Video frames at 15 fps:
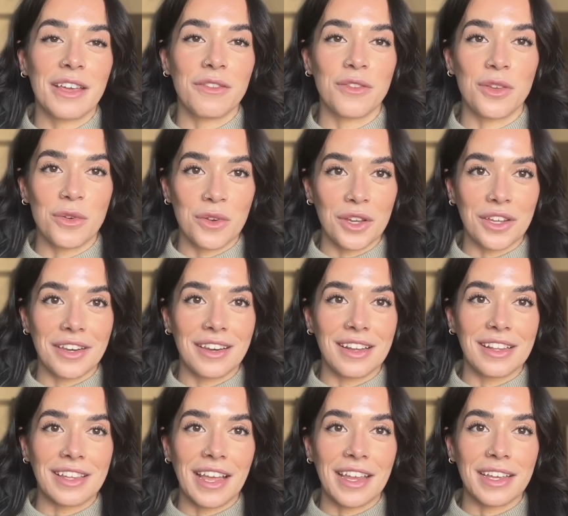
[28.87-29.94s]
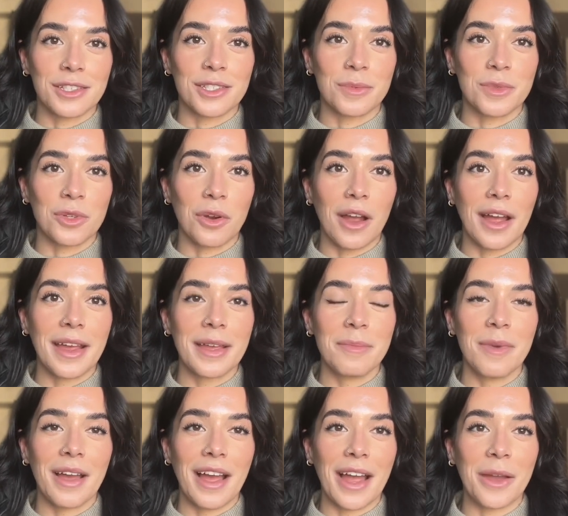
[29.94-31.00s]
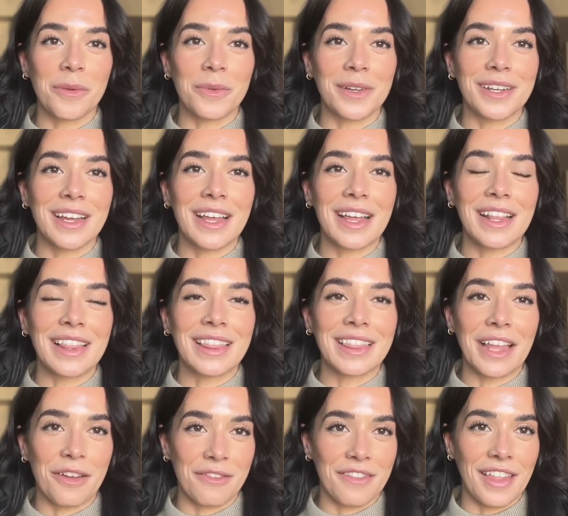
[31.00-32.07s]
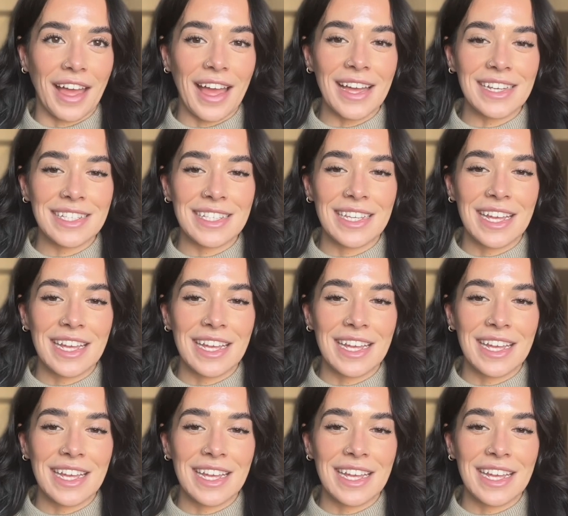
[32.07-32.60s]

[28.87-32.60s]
If you could like and subscribe, I would love that.